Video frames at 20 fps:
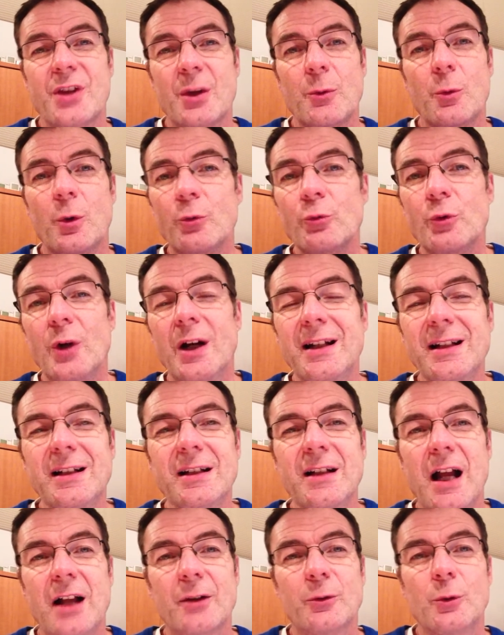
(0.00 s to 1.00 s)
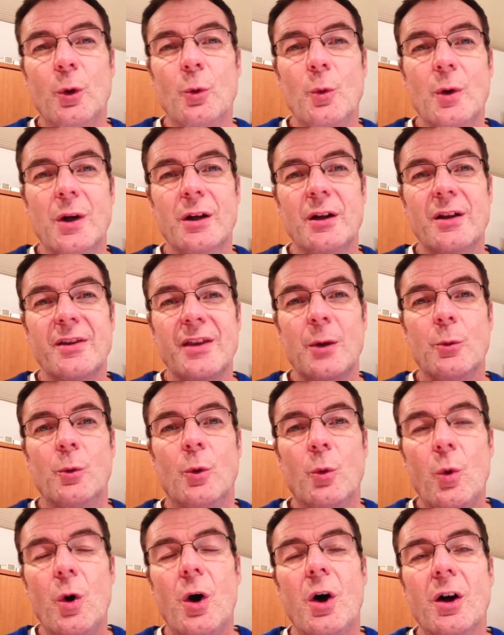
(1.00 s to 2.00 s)
They will run and not grow weary. They
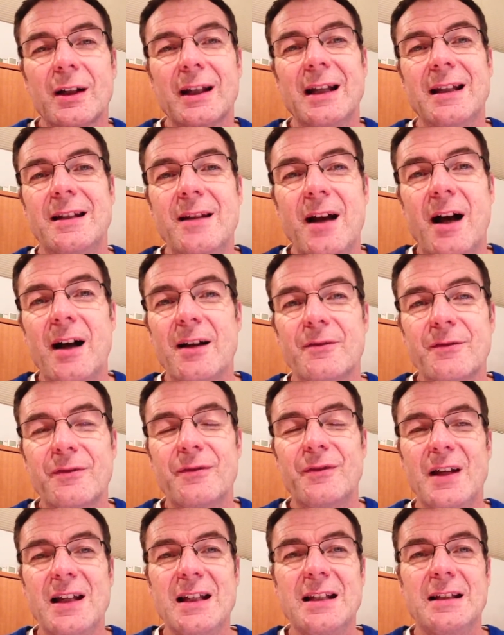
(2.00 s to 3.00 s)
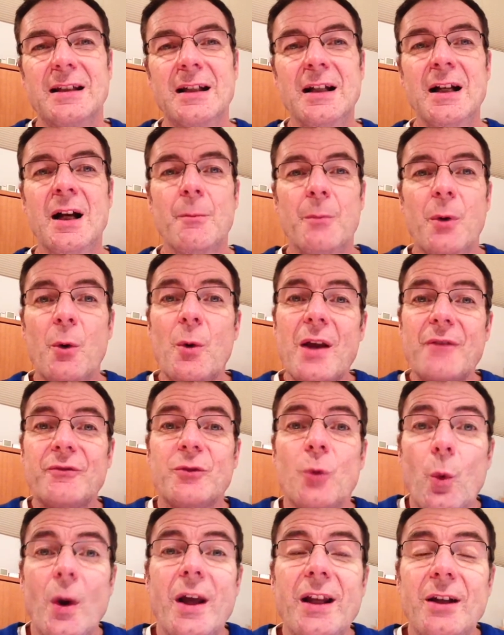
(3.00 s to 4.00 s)
will walk and not faint. But we have
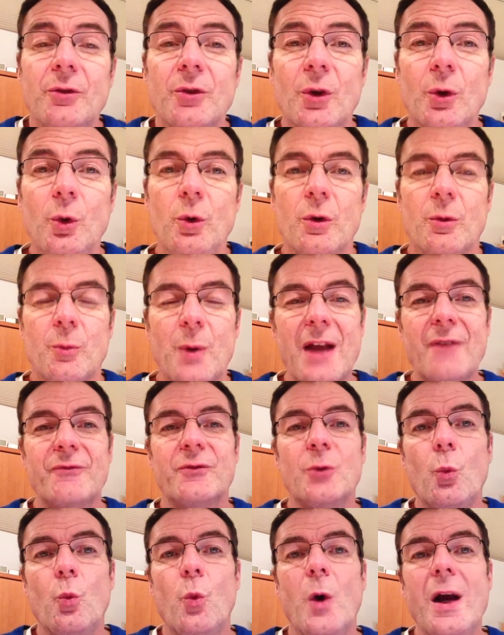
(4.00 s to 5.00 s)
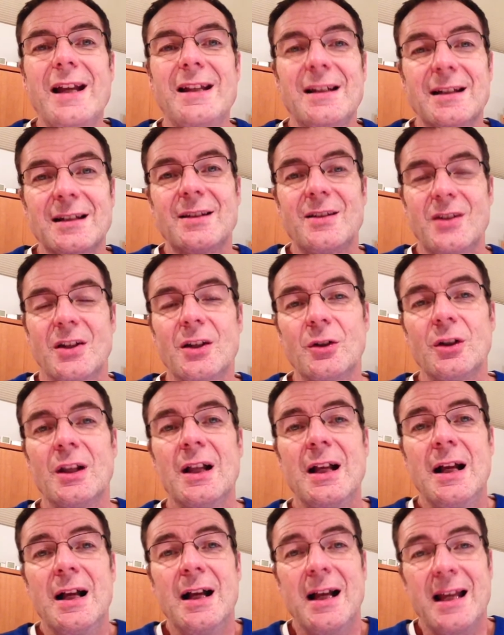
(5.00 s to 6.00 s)
to wait on the Lord. We have to wait until
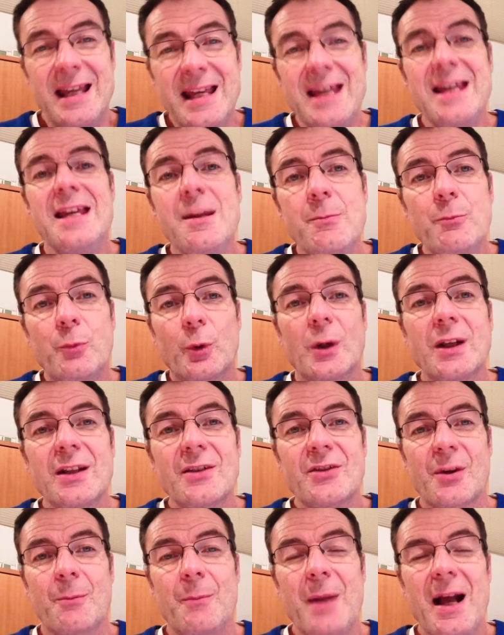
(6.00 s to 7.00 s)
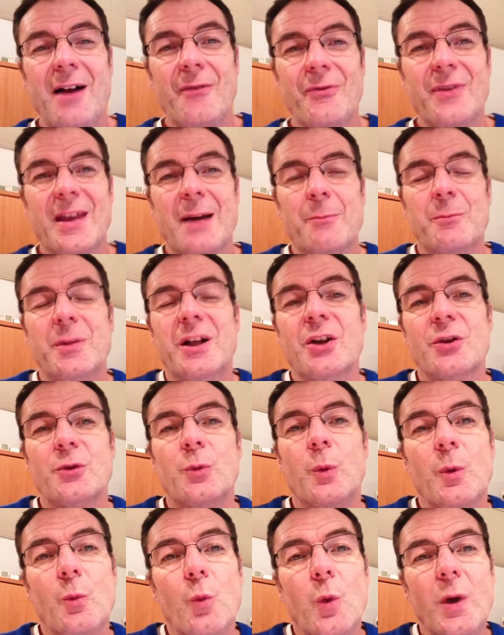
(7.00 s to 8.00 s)
He brings about that. Because
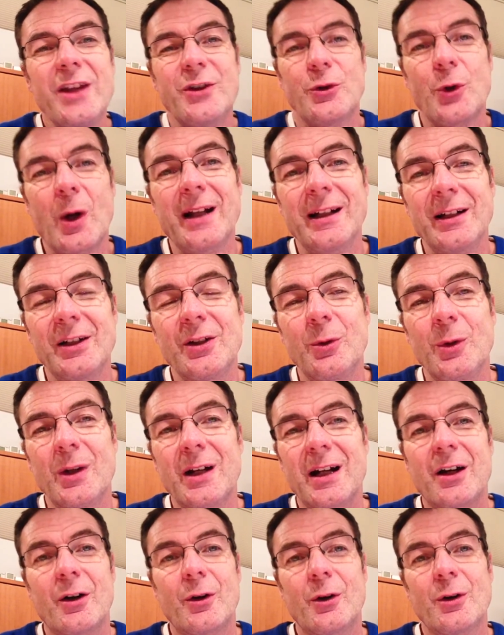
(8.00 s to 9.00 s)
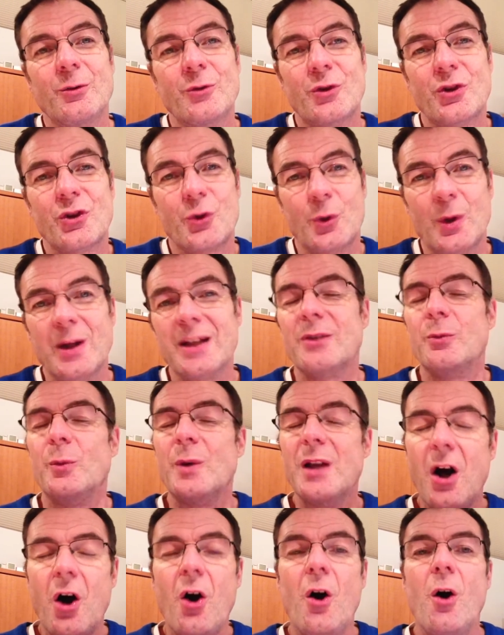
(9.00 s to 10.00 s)
when we try to do it in our own strength,
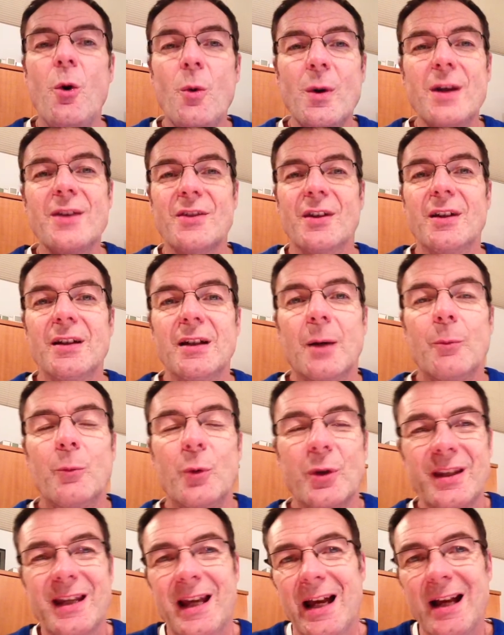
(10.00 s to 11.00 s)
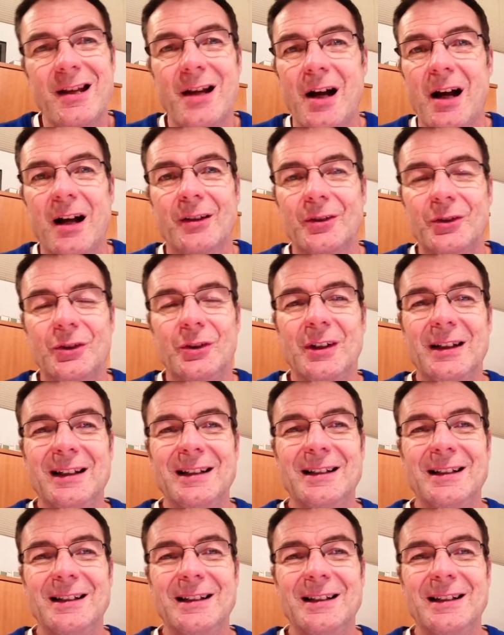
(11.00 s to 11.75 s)
we always end up with chaos.